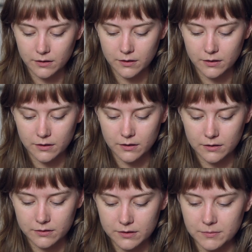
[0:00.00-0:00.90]

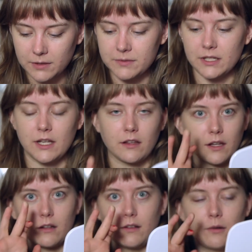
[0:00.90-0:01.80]
And sometimes I take
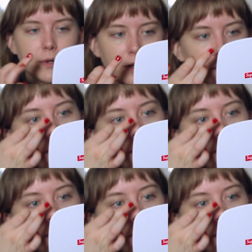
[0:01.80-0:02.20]
like a little bit on